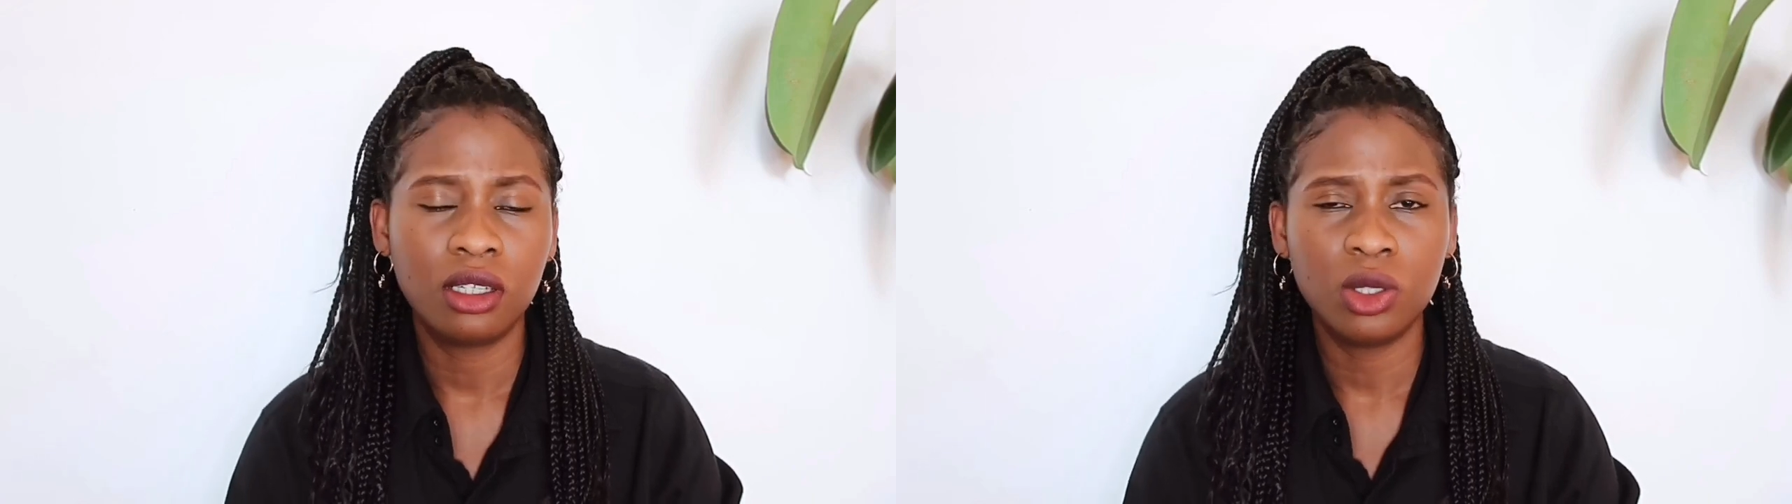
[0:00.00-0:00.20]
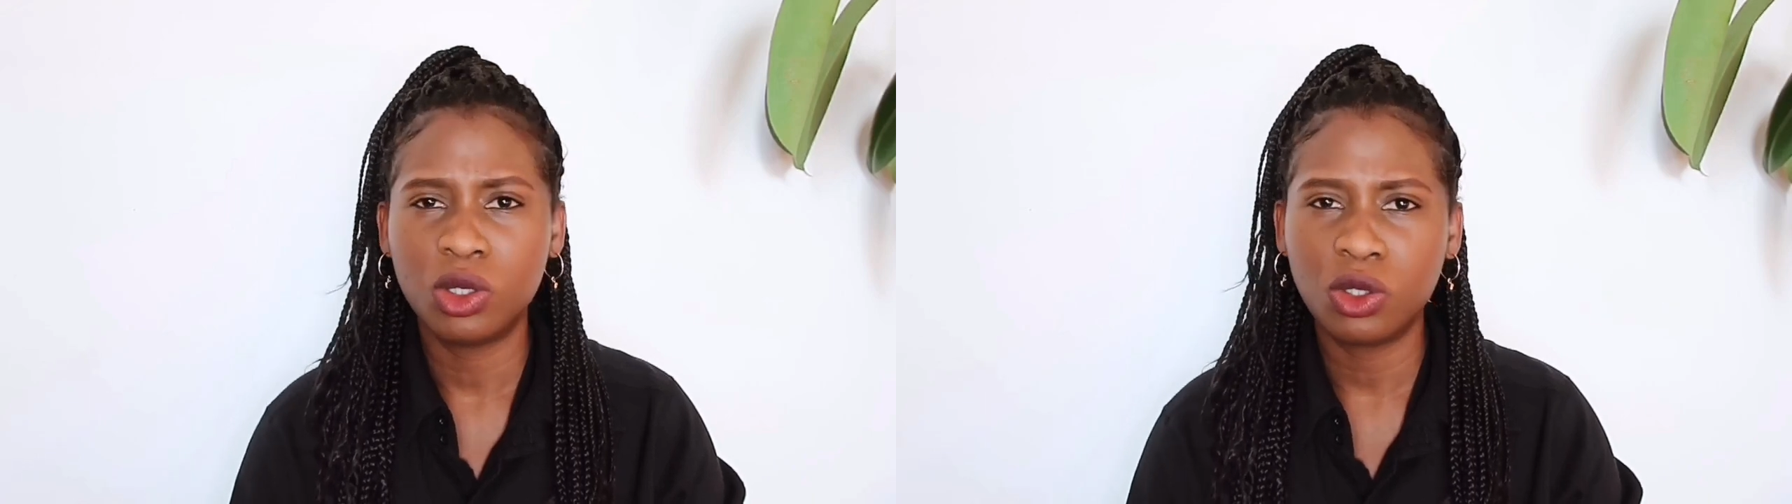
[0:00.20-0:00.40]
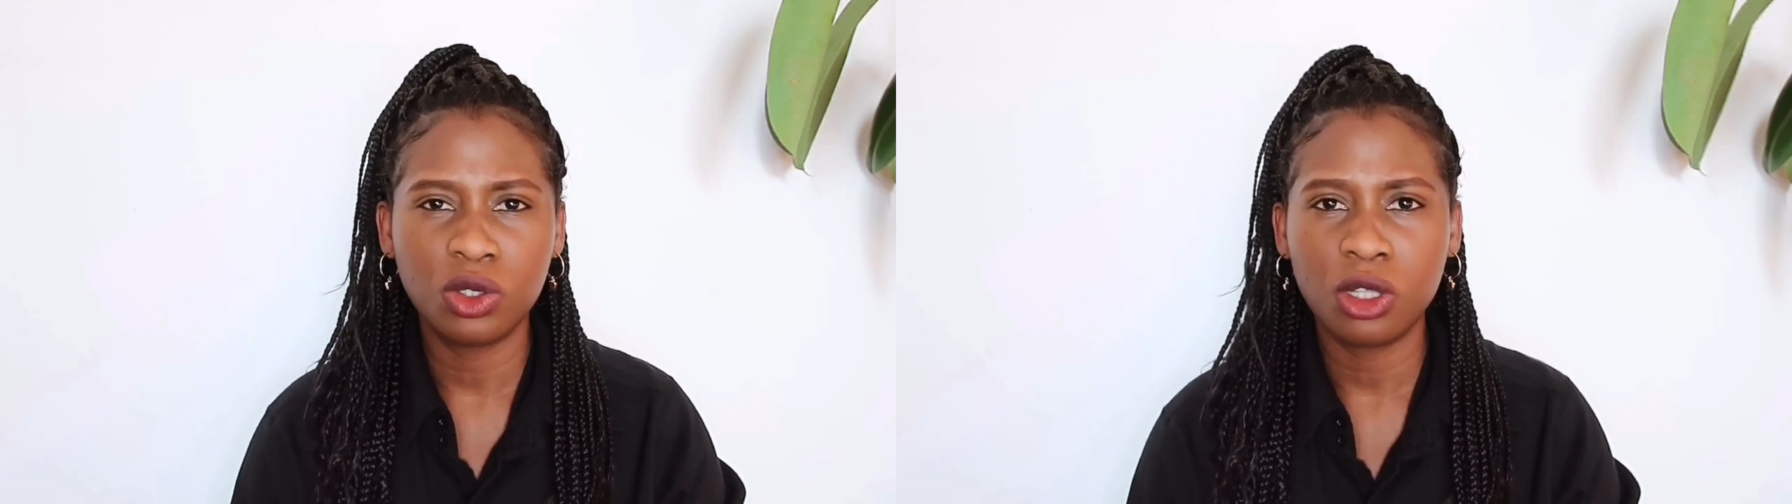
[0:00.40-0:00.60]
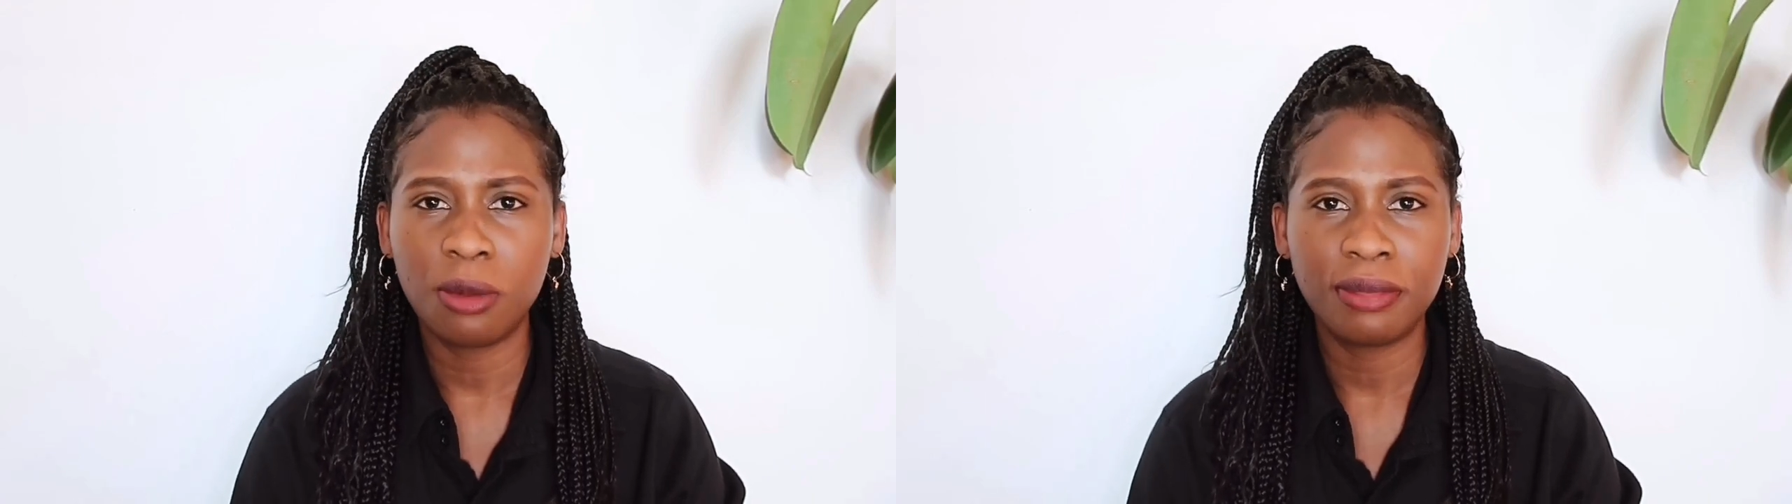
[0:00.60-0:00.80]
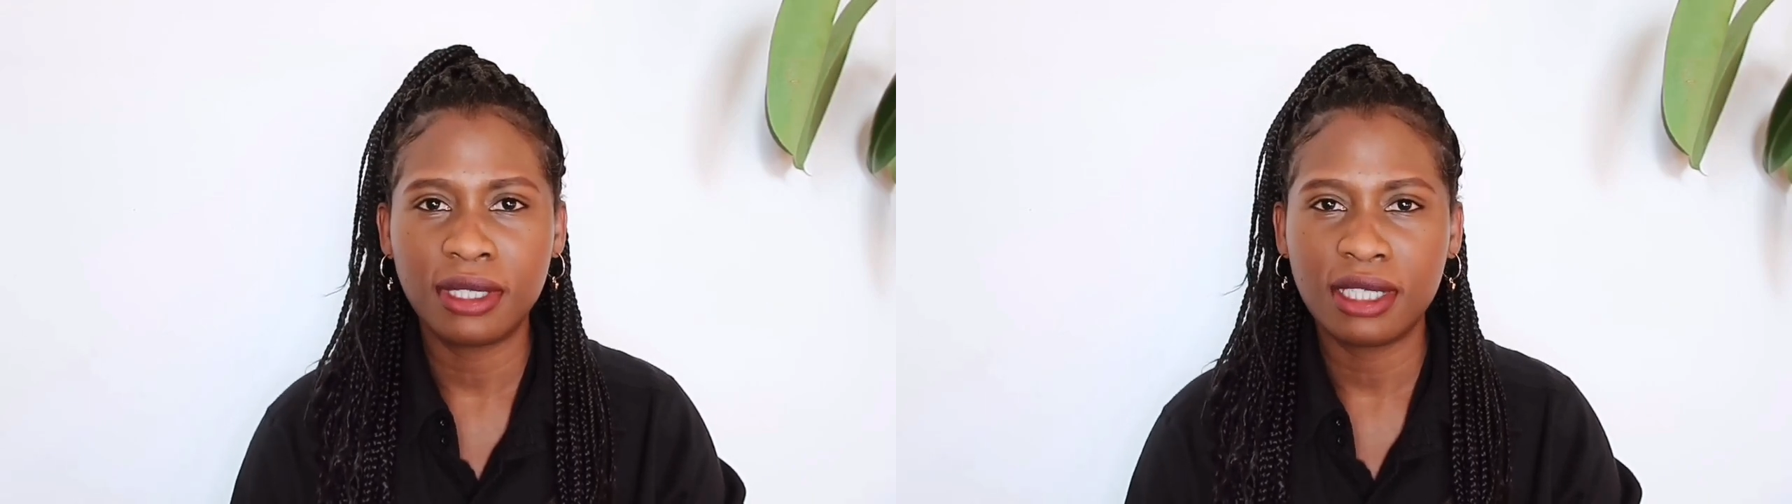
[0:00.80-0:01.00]
you should
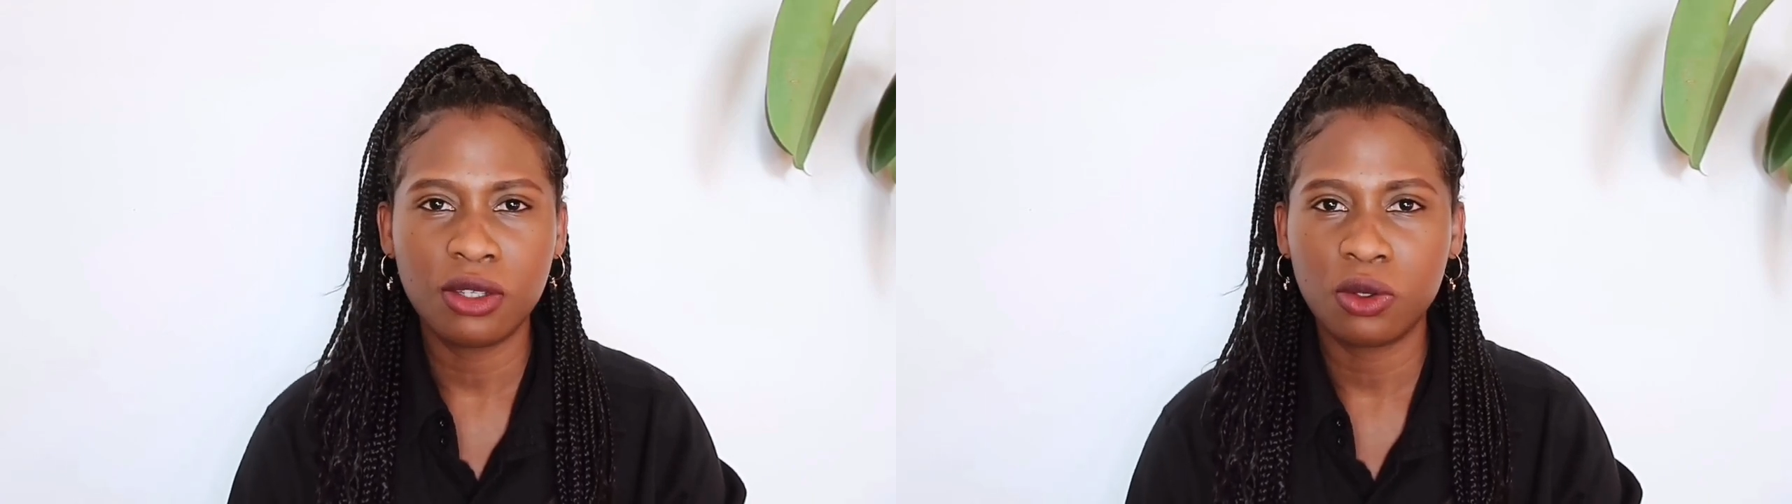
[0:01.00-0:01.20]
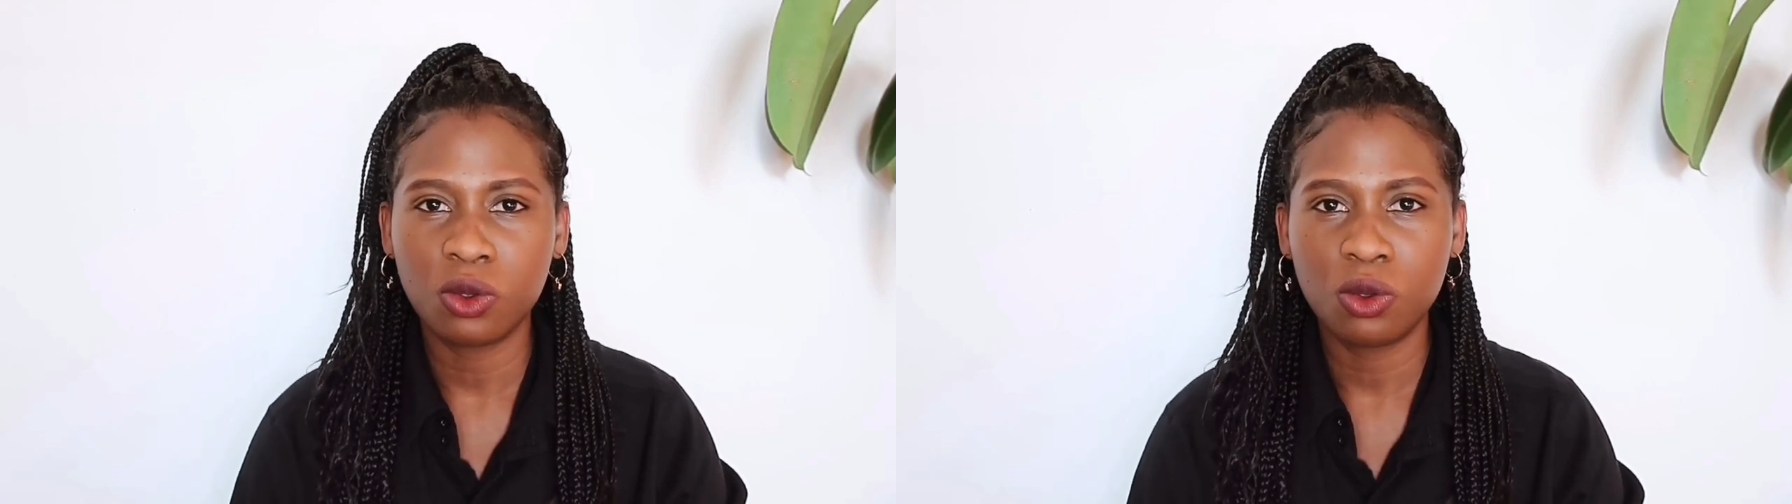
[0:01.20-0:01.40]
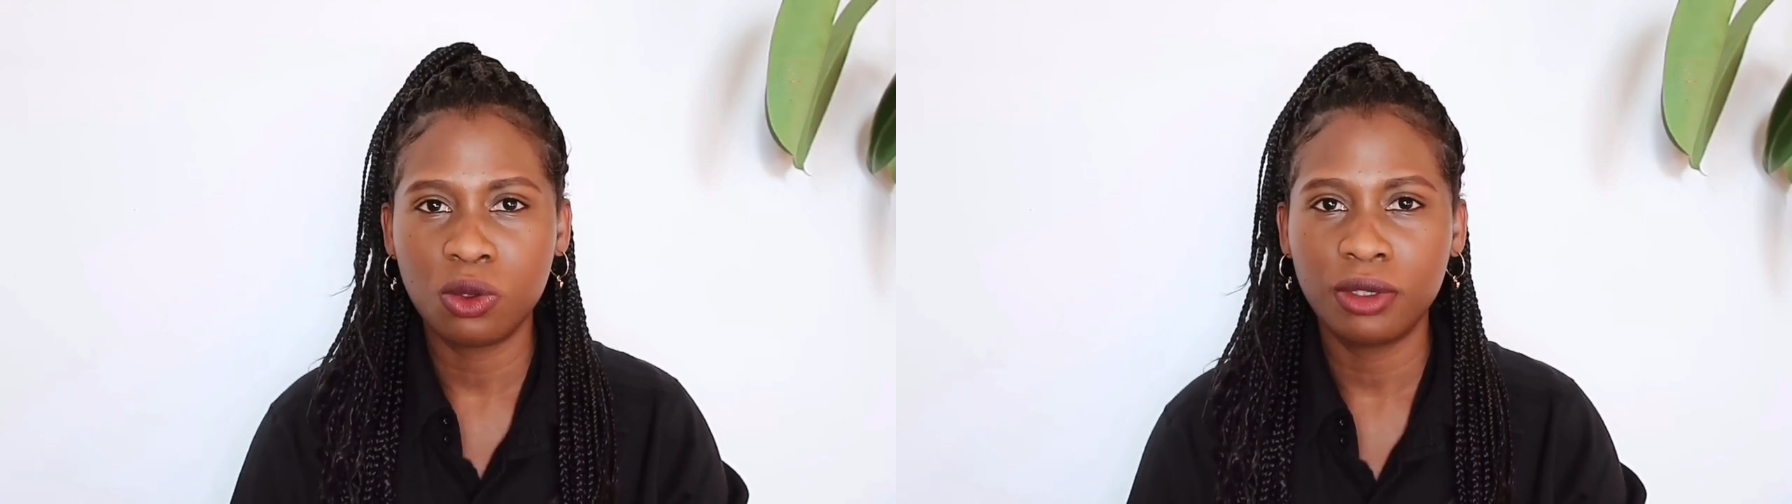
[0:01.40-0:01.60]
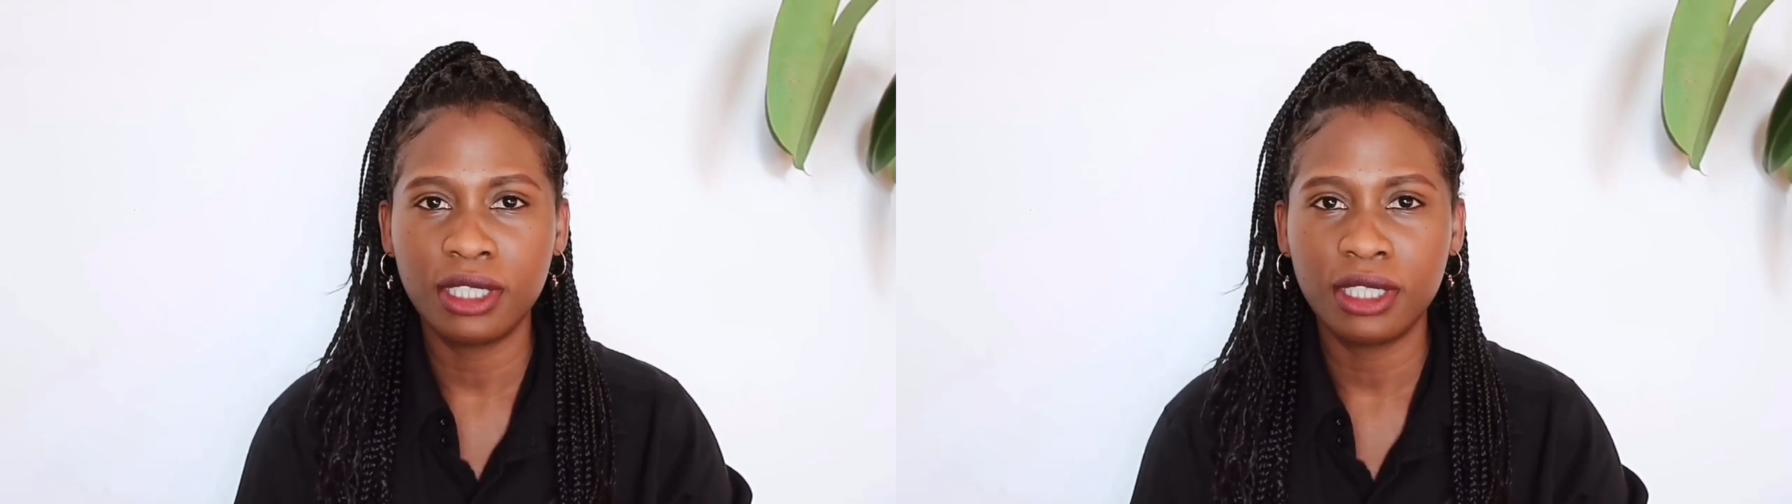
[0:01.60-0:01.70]
stop it. It's not cool.